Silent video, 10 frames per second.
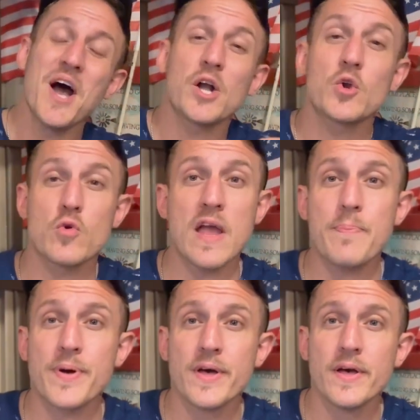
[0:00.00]
A
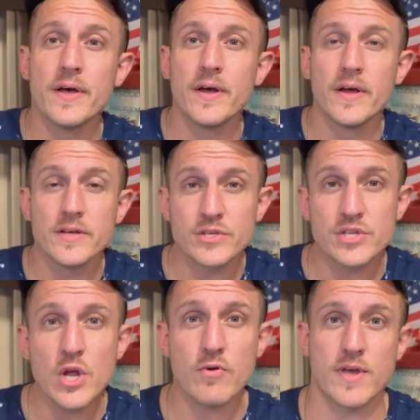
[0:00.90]
grape
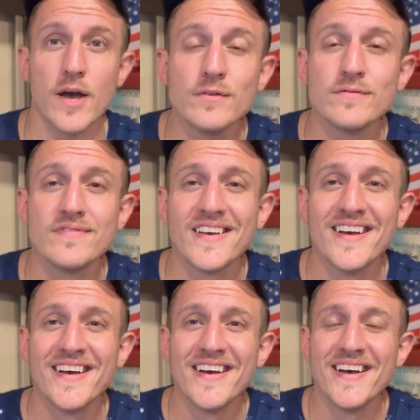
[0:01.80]
snow cone.
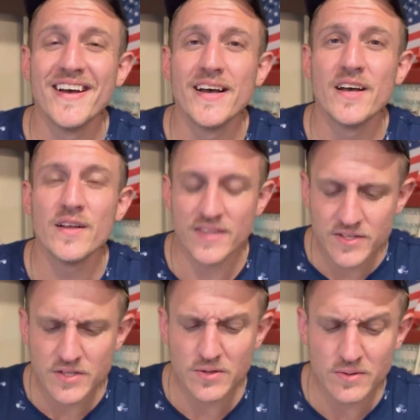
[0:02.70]

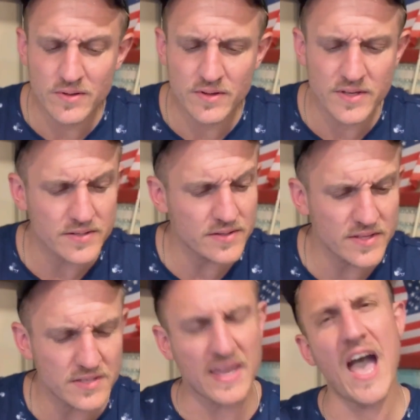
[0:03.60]
This dude,
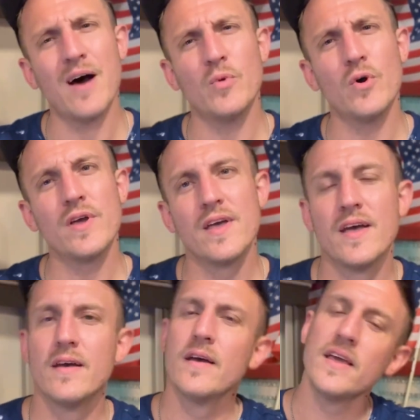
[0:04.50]
this cowboy,
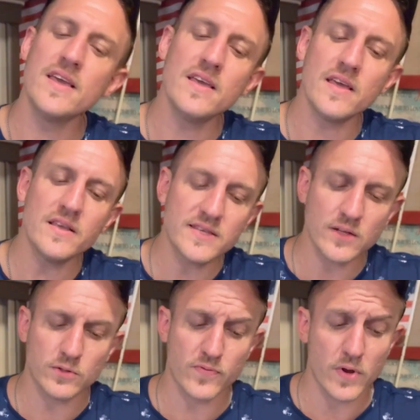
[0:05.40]
he
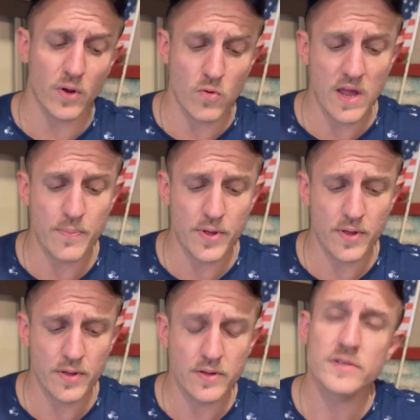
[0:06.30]
settles for a grape
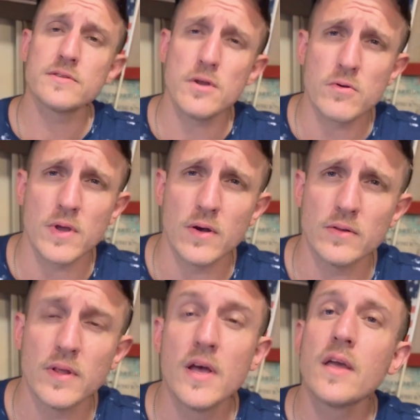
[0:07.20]
snow
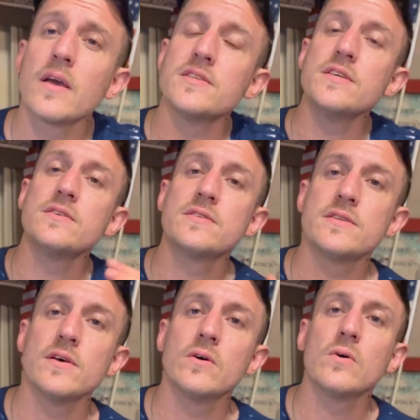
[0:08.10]
cone because he's
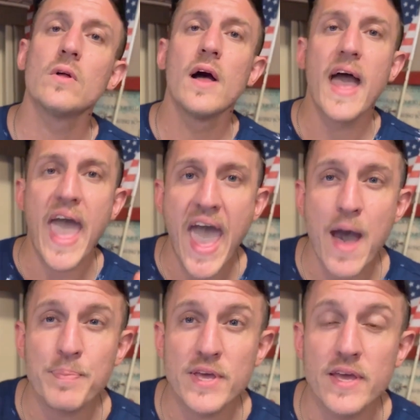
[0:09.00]
still
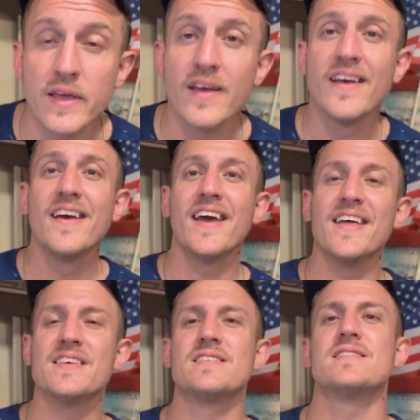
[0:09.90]
happy.
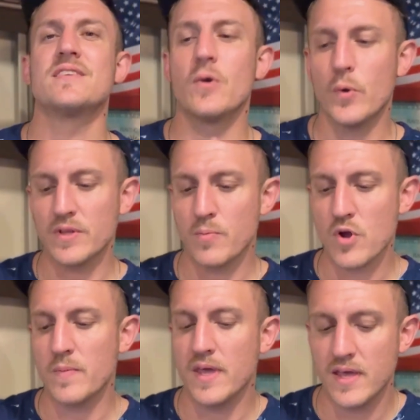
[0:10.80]
And this is going to
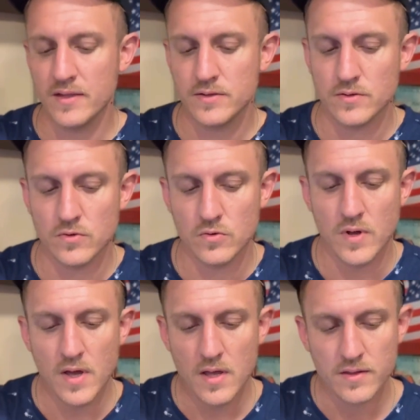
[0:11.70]
bring me
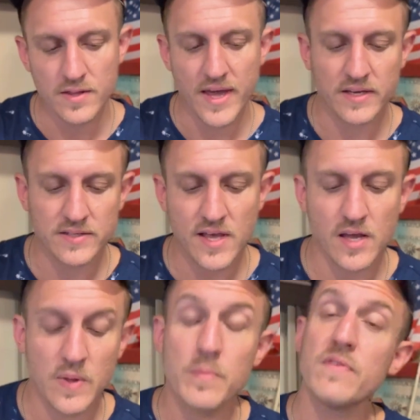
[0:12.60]
into the next
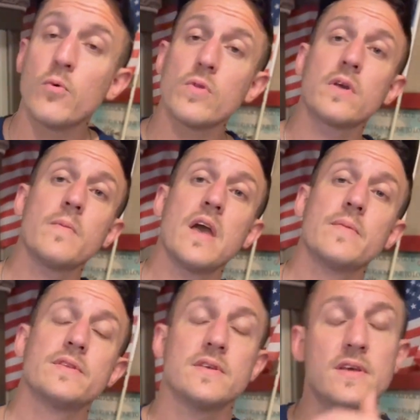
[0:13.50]
segment before the
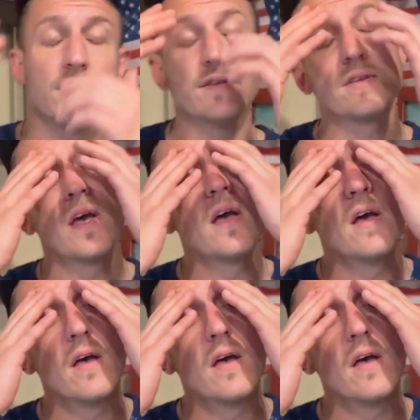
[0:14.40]
commandments is